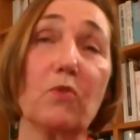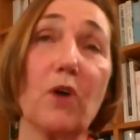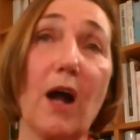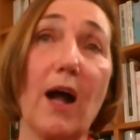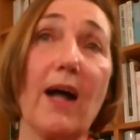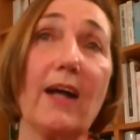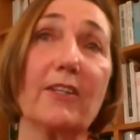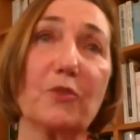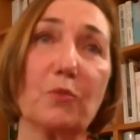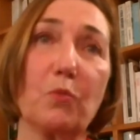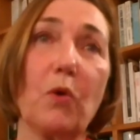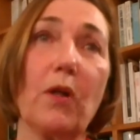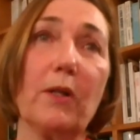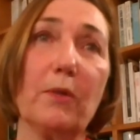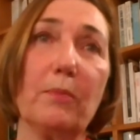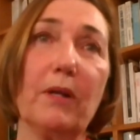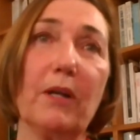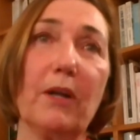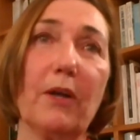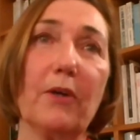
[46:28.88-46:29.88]
rise
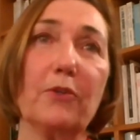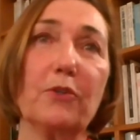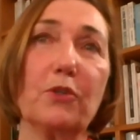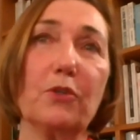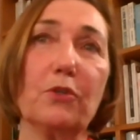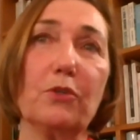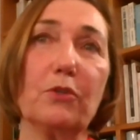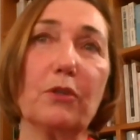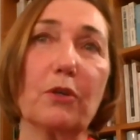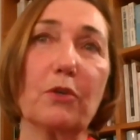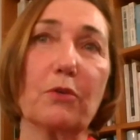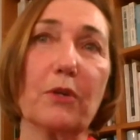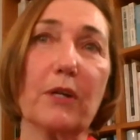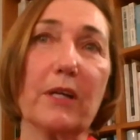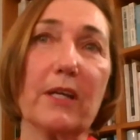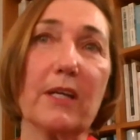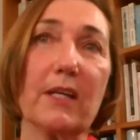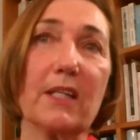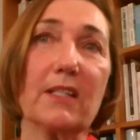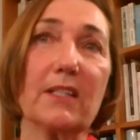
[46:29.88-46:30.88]
well below 2
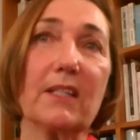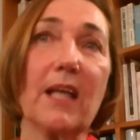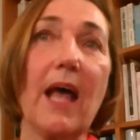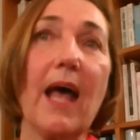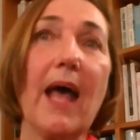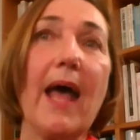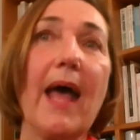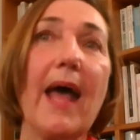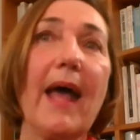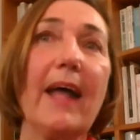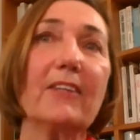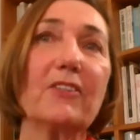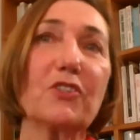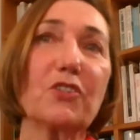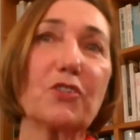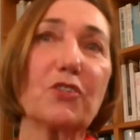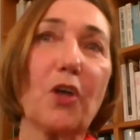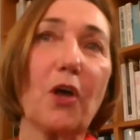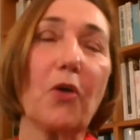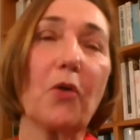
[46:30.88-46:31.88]
degrees. And
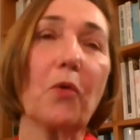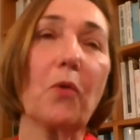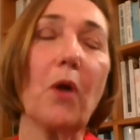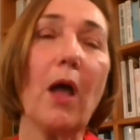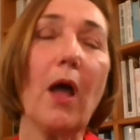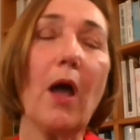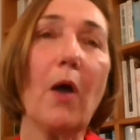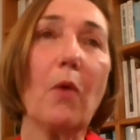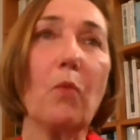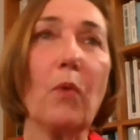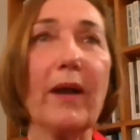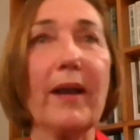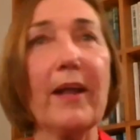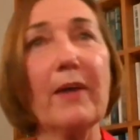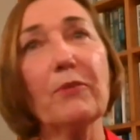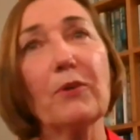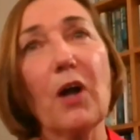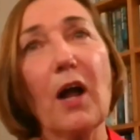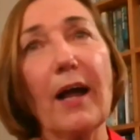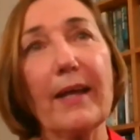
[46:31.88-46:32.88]
so
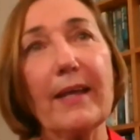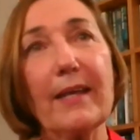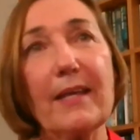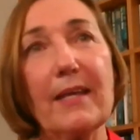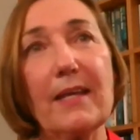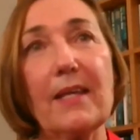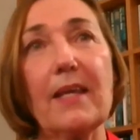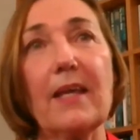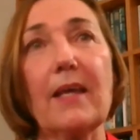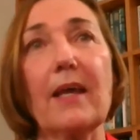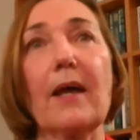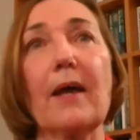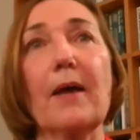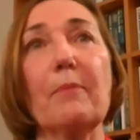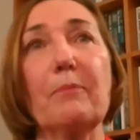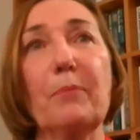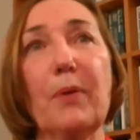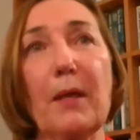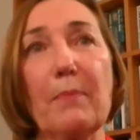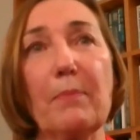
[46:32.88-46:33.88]
whenever I hear
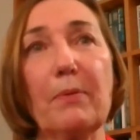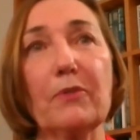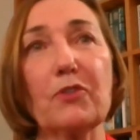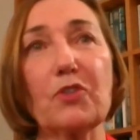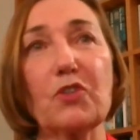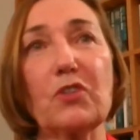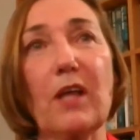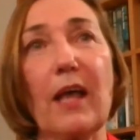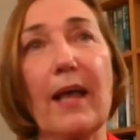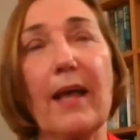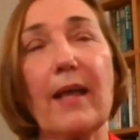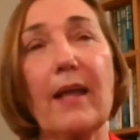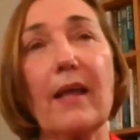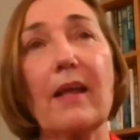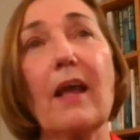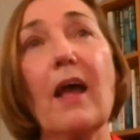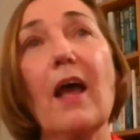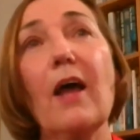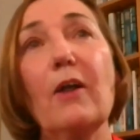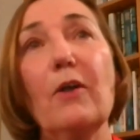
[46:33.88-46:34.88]
people
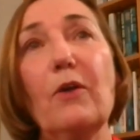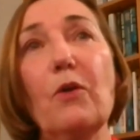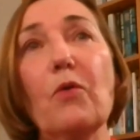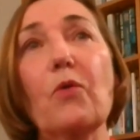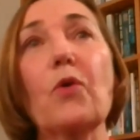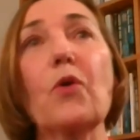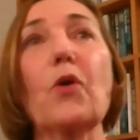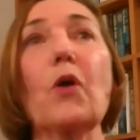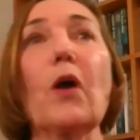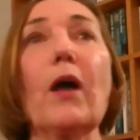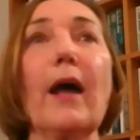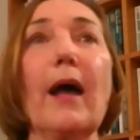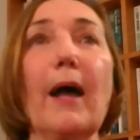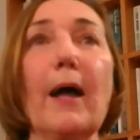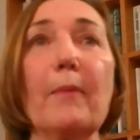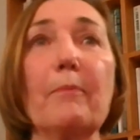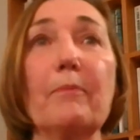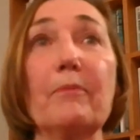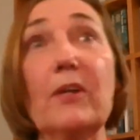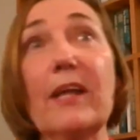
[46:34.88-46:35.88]
say, look,
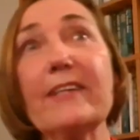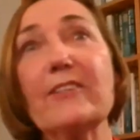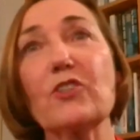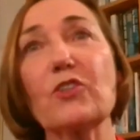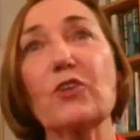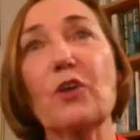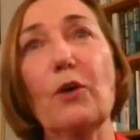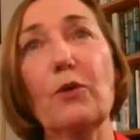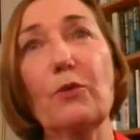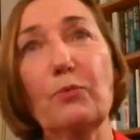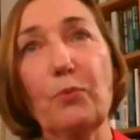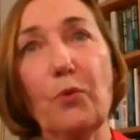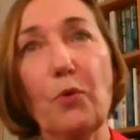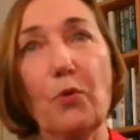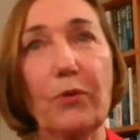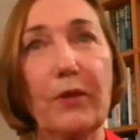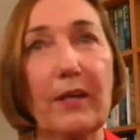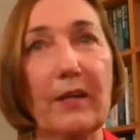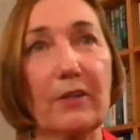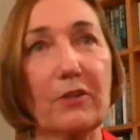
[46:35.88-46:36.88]
let's go
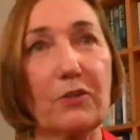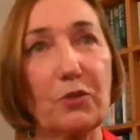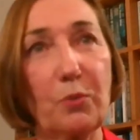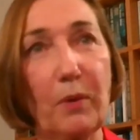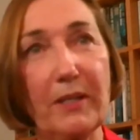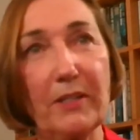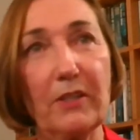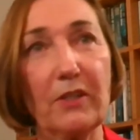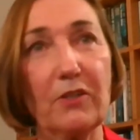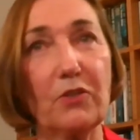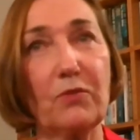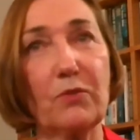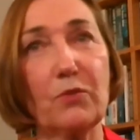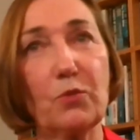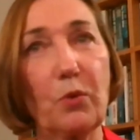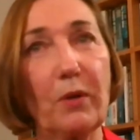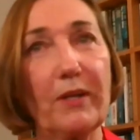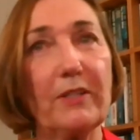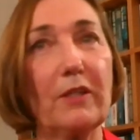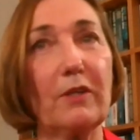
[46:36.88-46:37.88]
for the
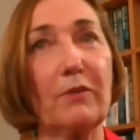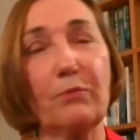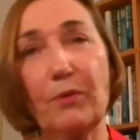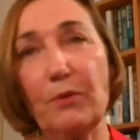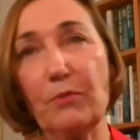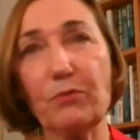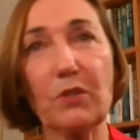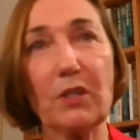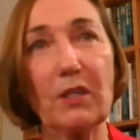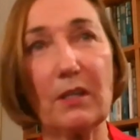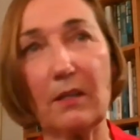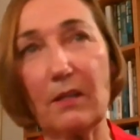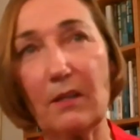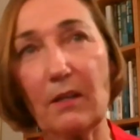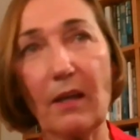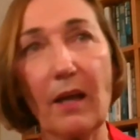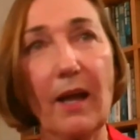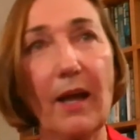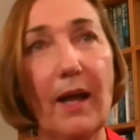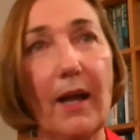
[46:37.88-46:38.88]

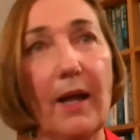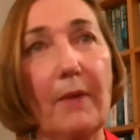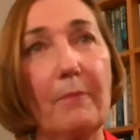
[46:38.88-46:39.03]
2050